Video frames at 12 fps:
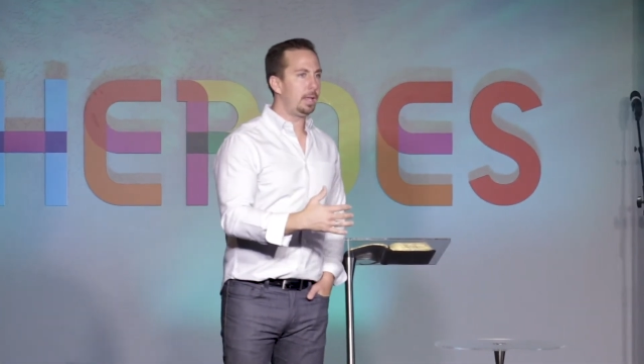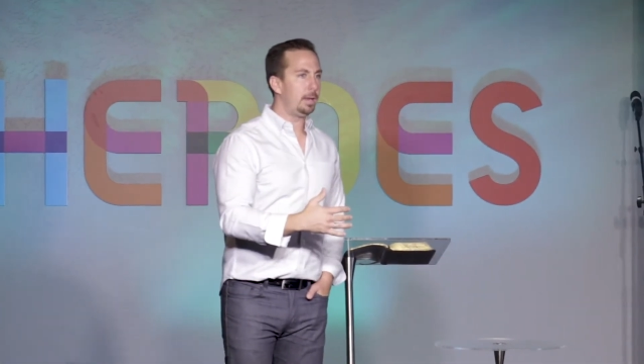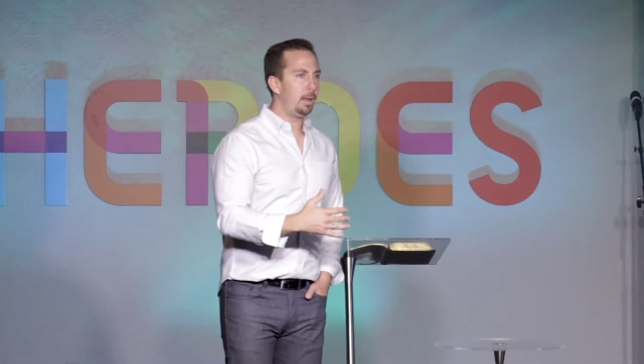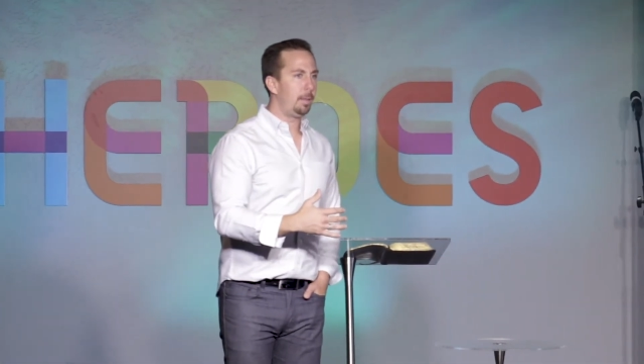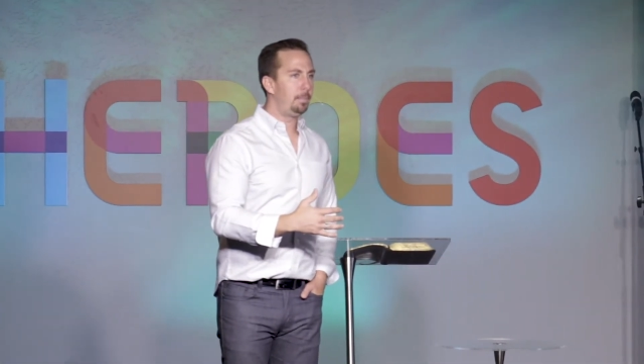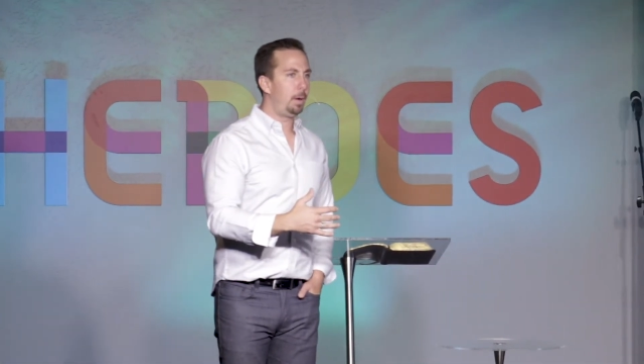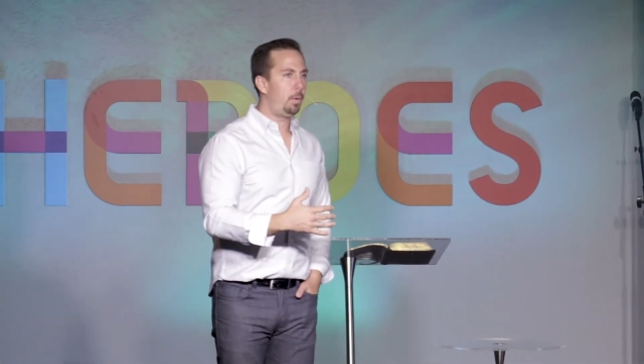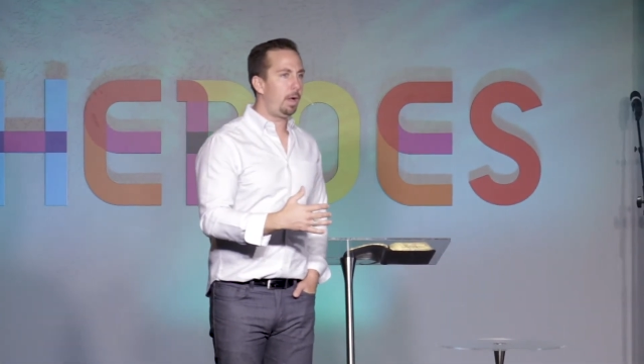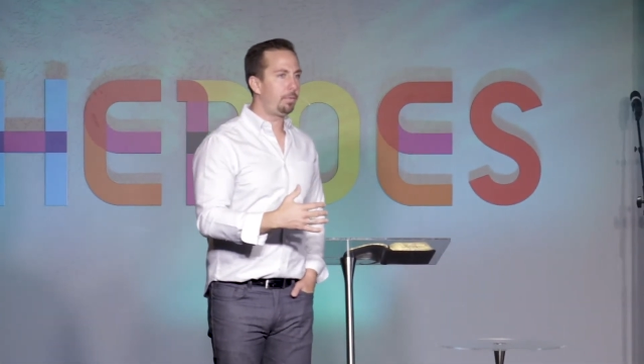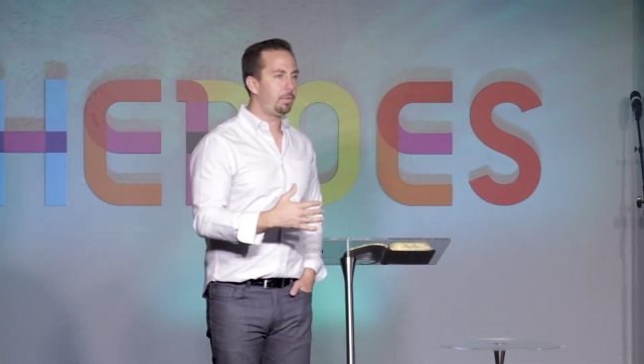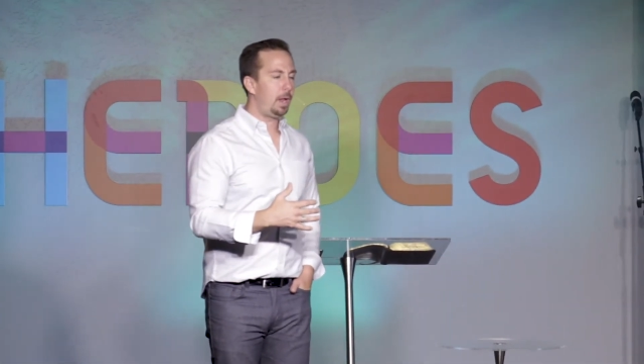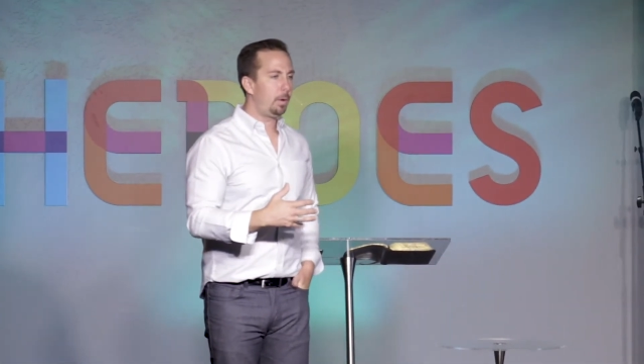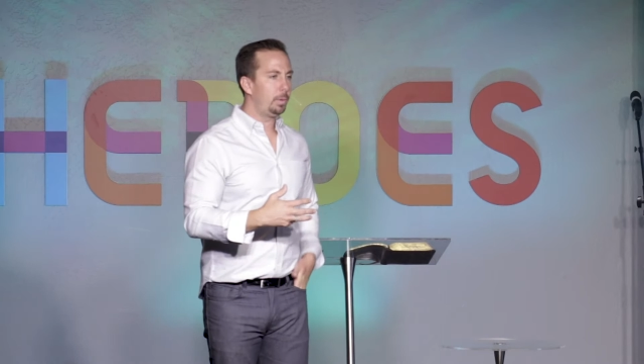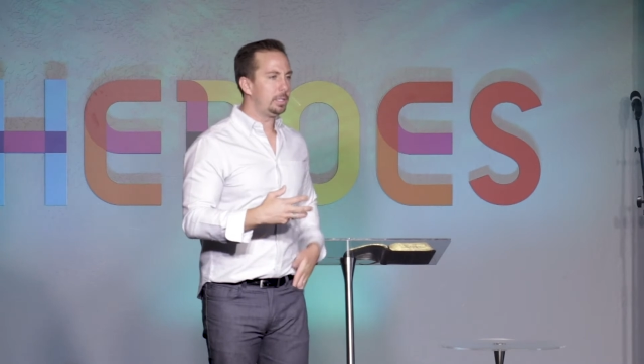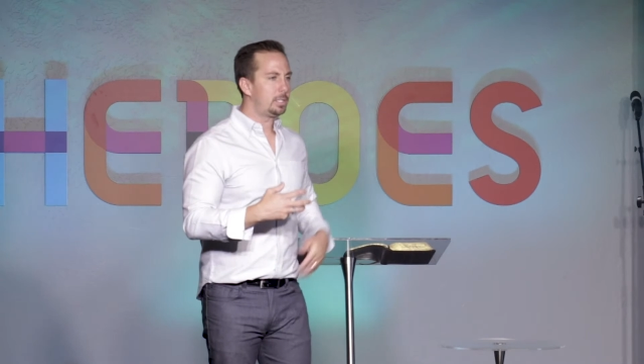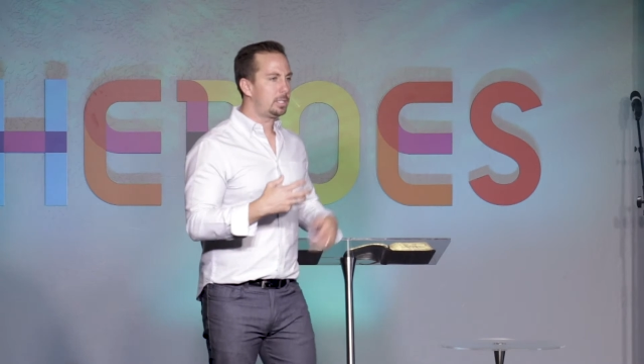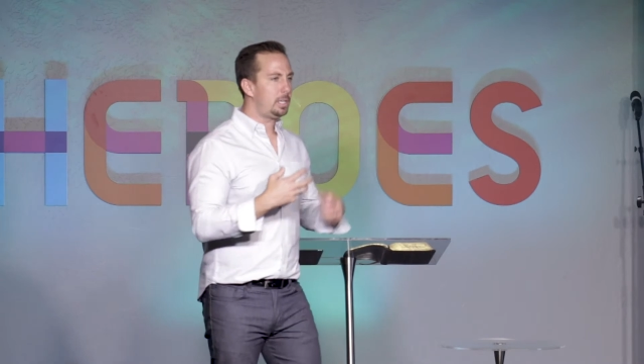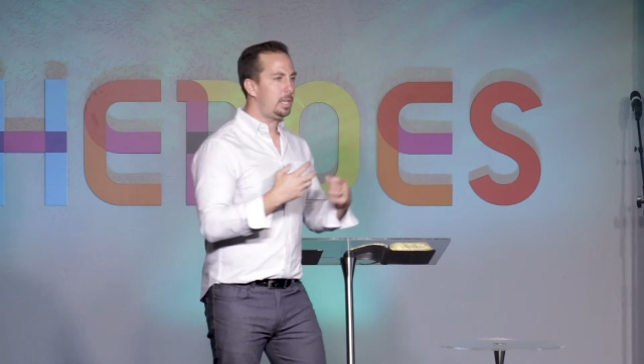and my wife and I, we'd
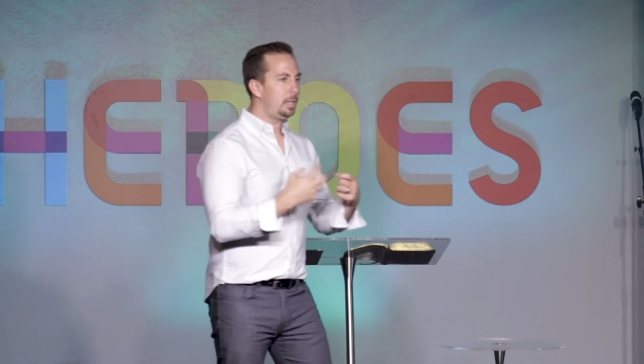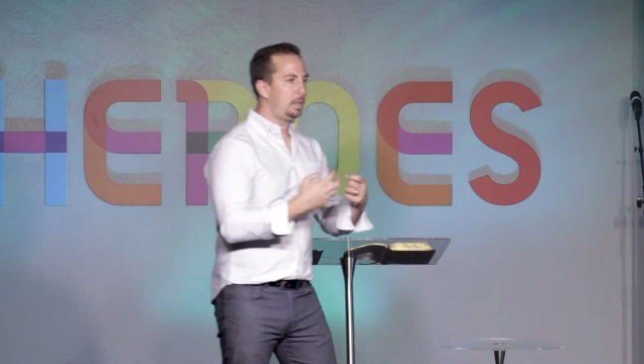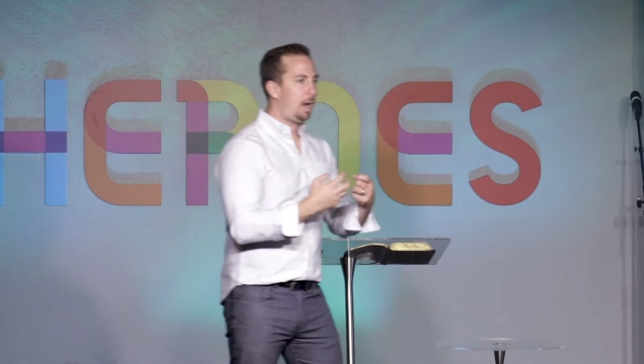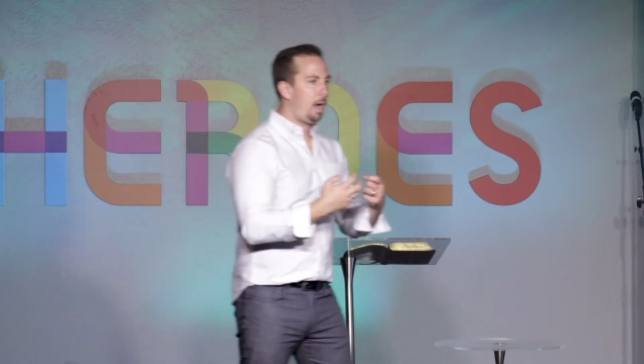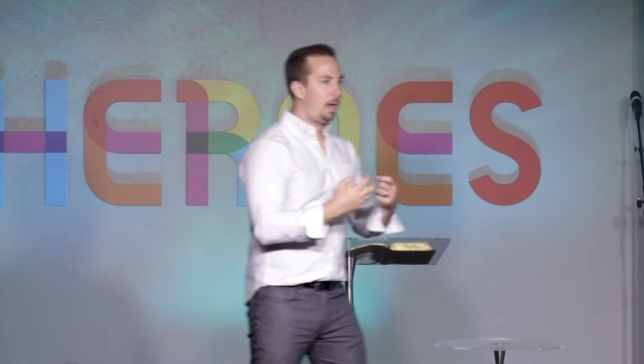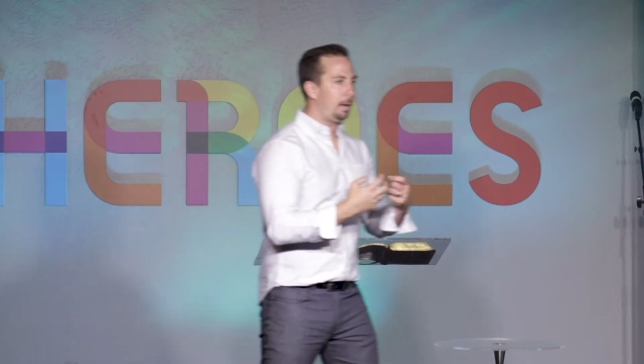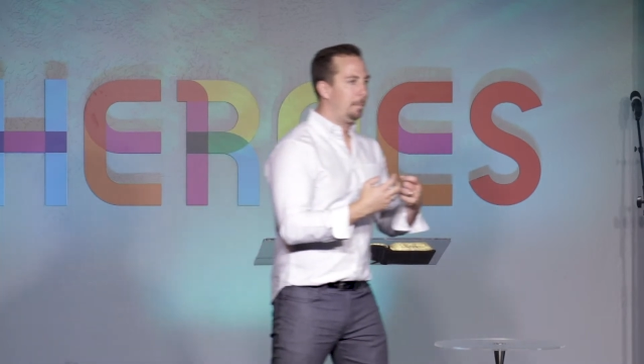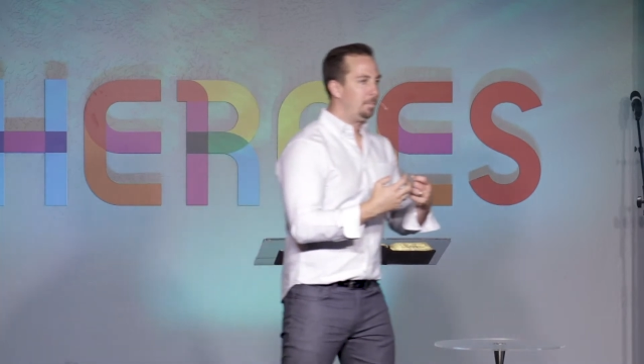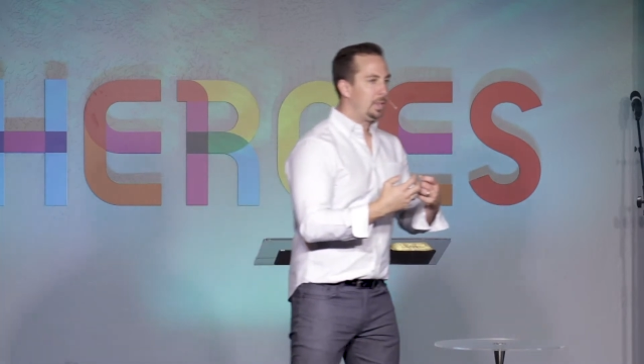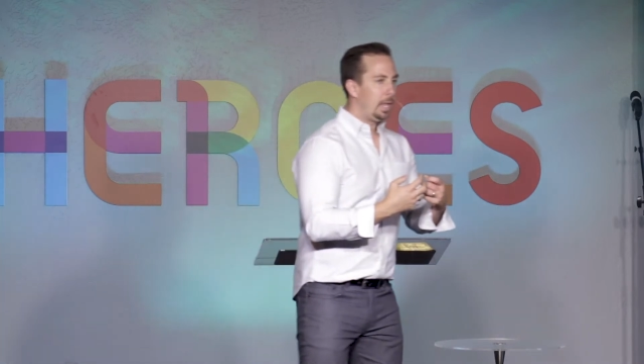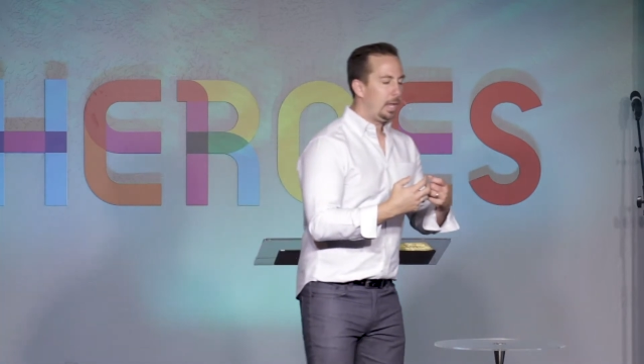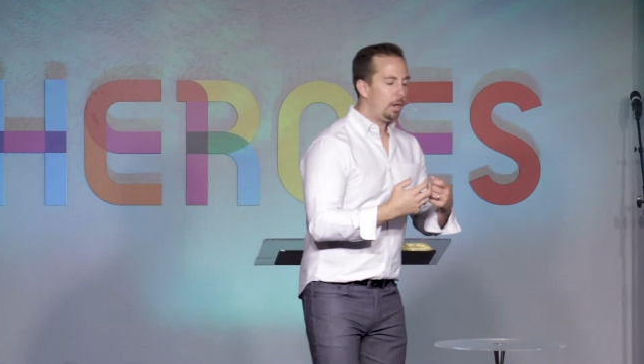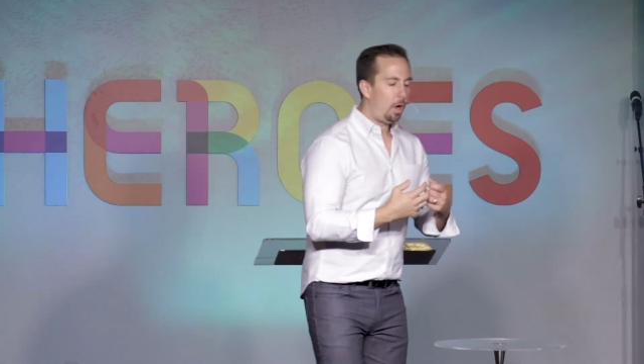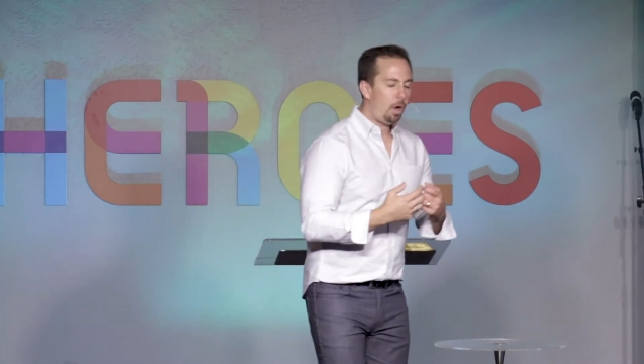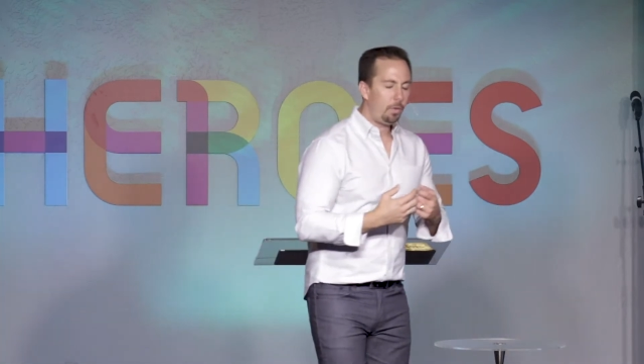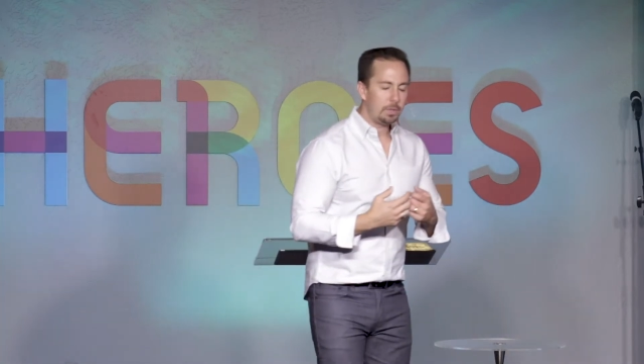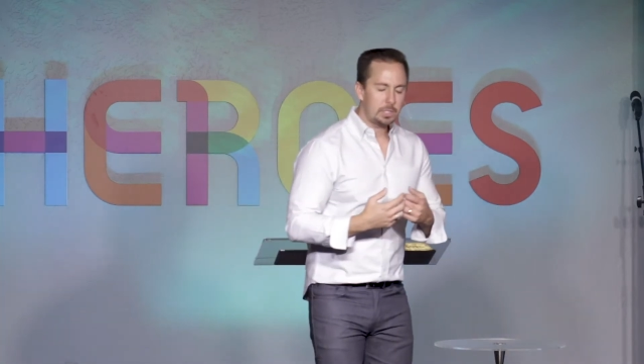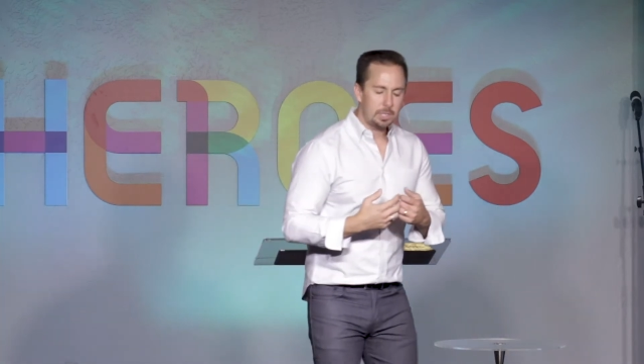seek God. And
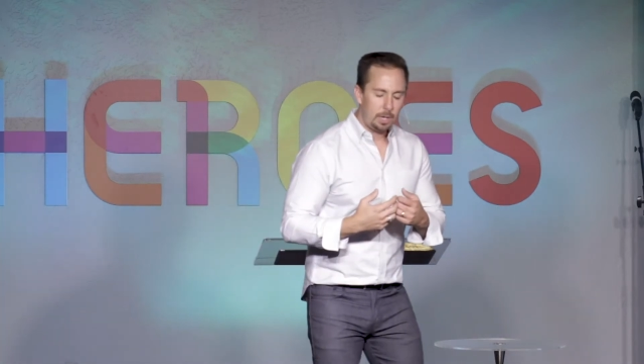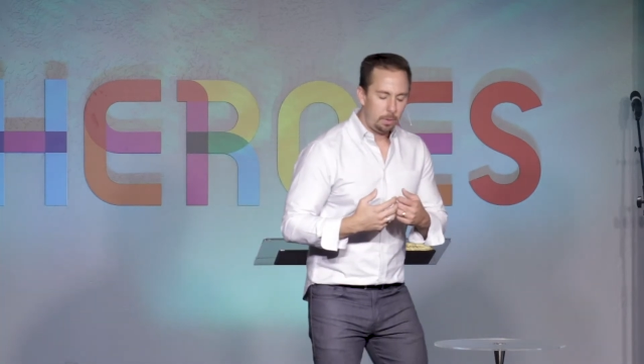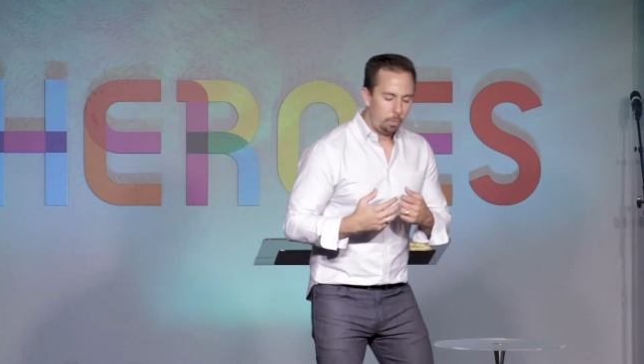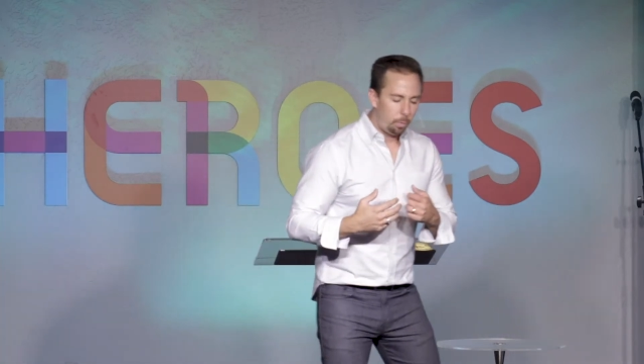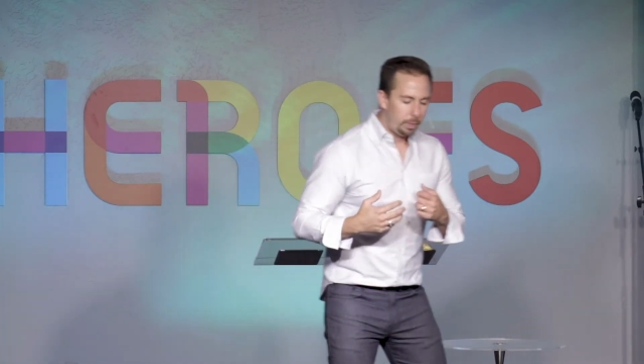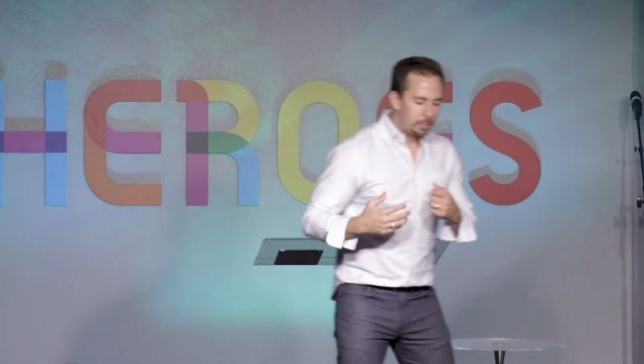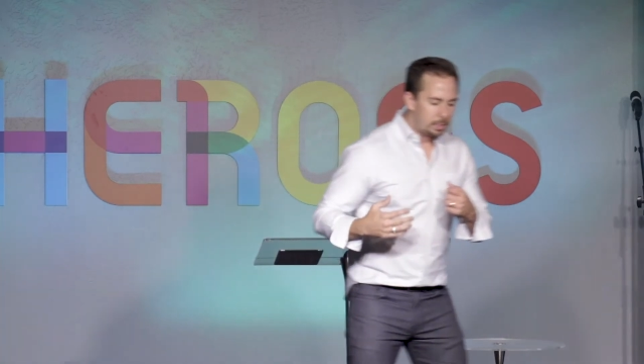all of a sudden, we'd